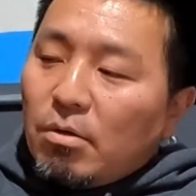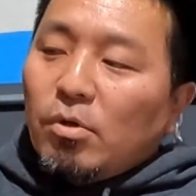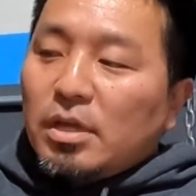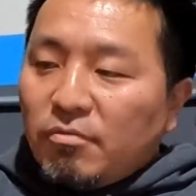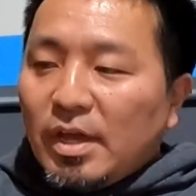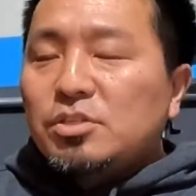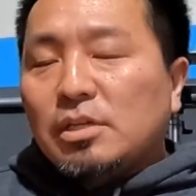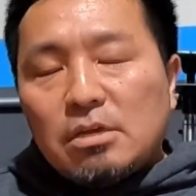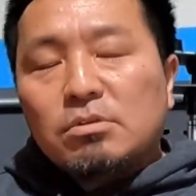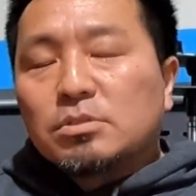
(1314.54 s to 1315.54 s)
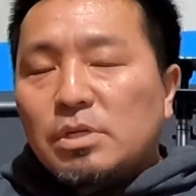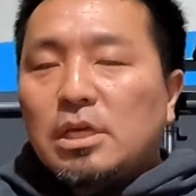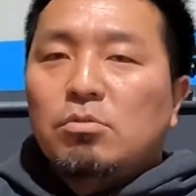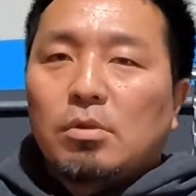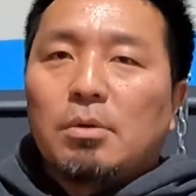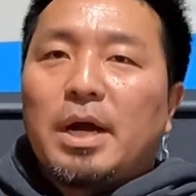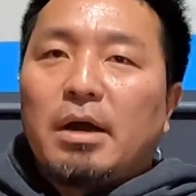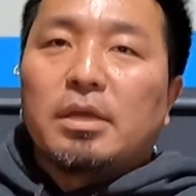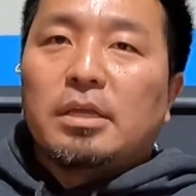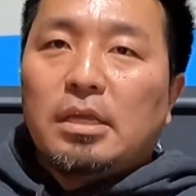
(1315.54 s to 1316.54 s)
Yeah, well, eventually he was really cool
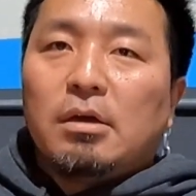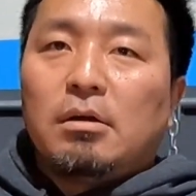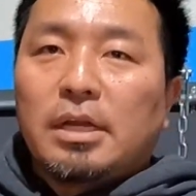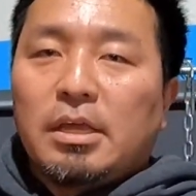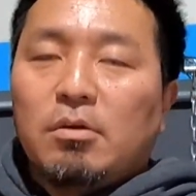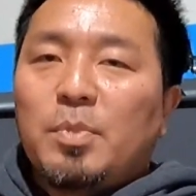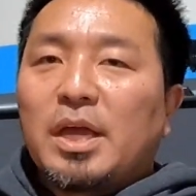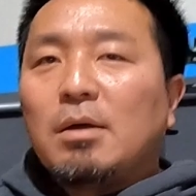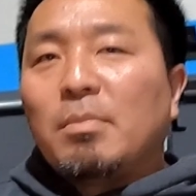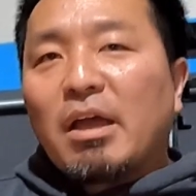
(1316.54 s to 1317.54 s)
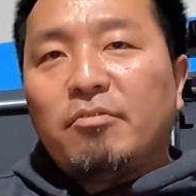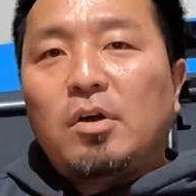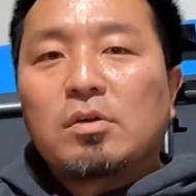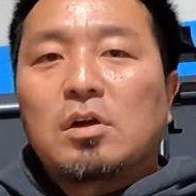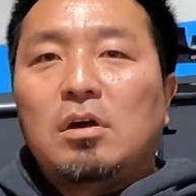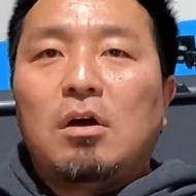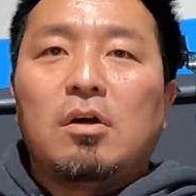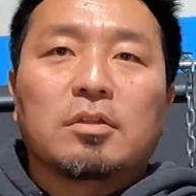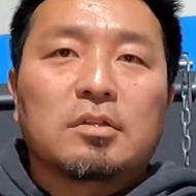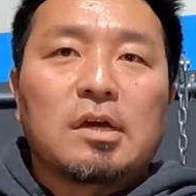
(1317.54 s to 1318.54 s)
about it, and he'll pick up my phone call
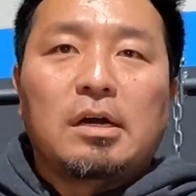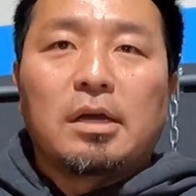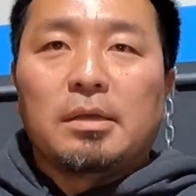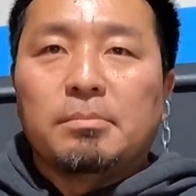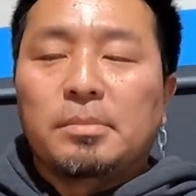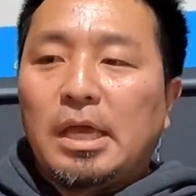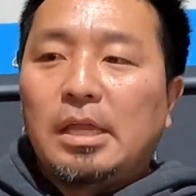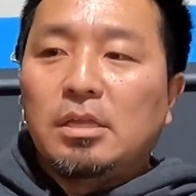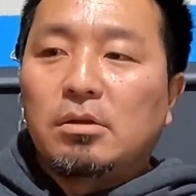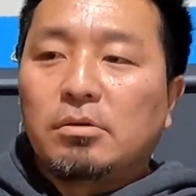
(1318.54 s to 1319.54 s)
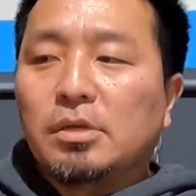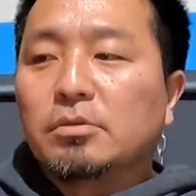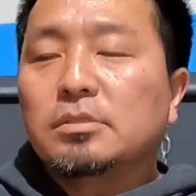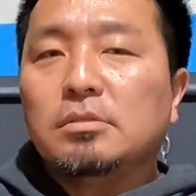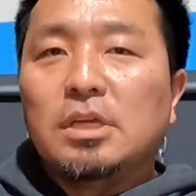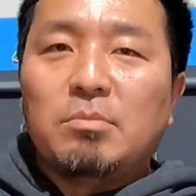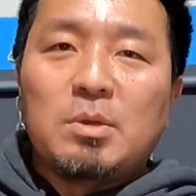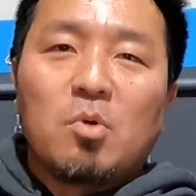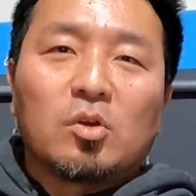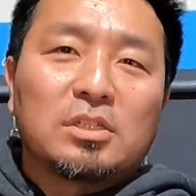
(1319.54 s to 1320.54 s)
all the time, and, he'll give
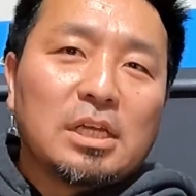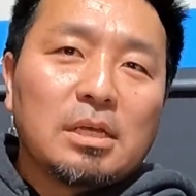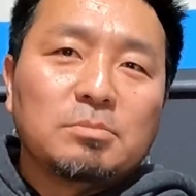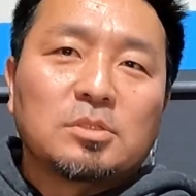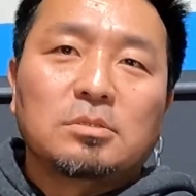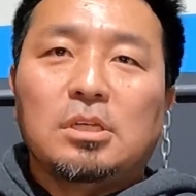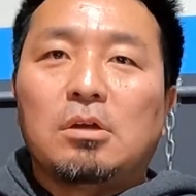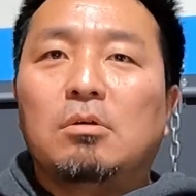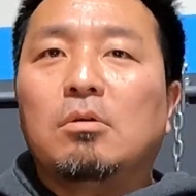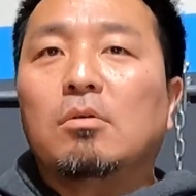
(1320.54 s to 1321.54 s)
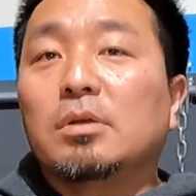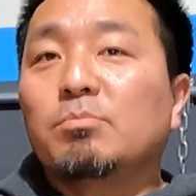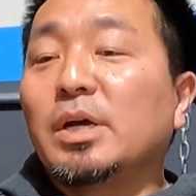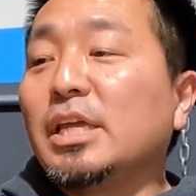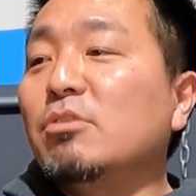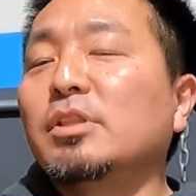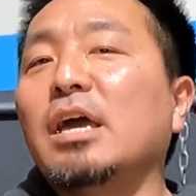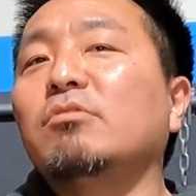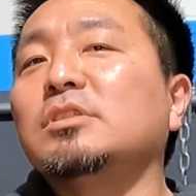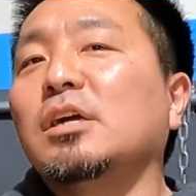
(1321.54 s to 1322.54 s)
me more tips, but he'll never